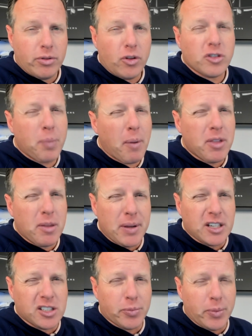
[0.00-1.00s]
Those are probably the
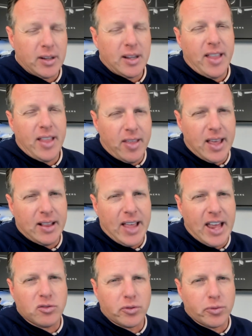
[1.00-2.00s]
biggest three. And that
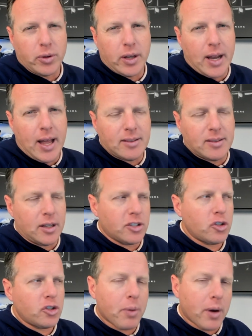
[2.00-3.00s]
last one's really not
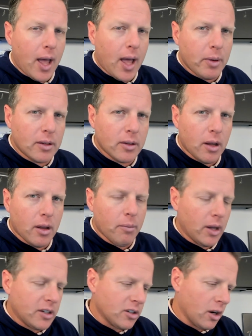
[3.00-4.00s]
super common
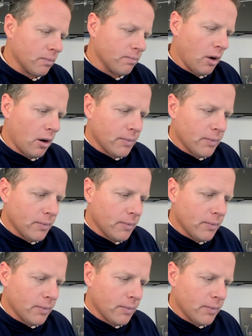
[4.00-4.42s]
amongst our